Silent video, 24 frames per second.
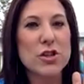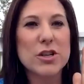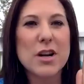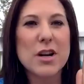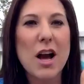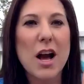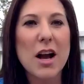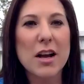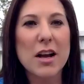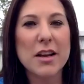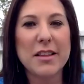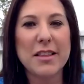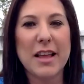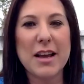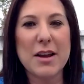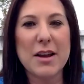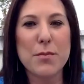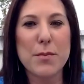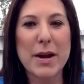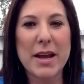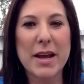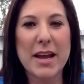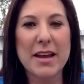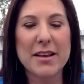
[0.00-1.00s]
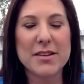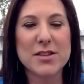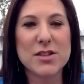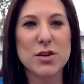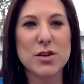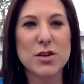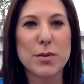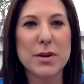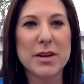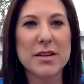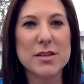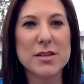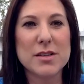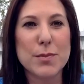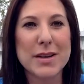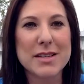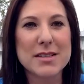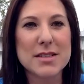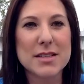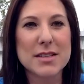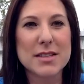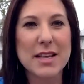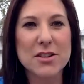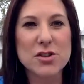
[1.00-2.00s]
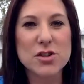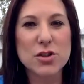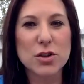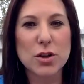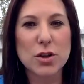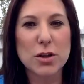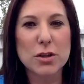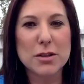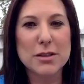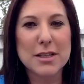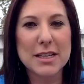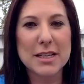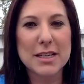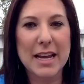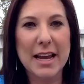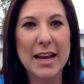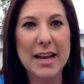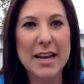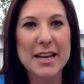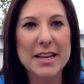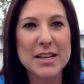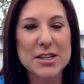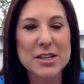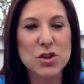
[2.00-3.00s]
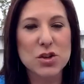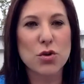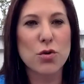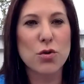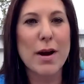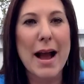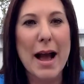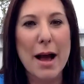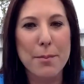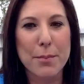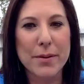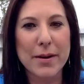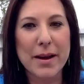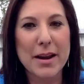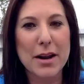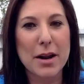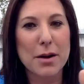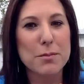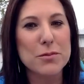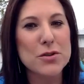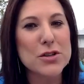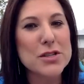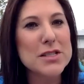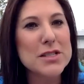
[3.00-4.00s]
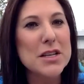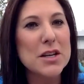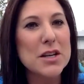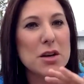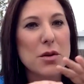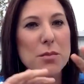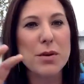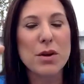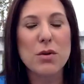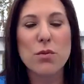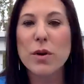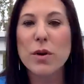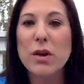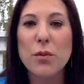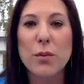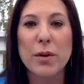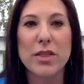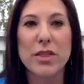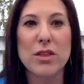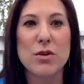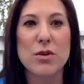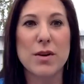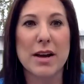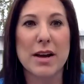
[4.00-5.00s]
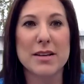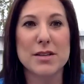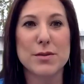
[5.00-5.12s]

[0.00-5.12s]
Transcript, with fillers: not going to like my answer because my schedule today is crap. And I'm just going to be real with you.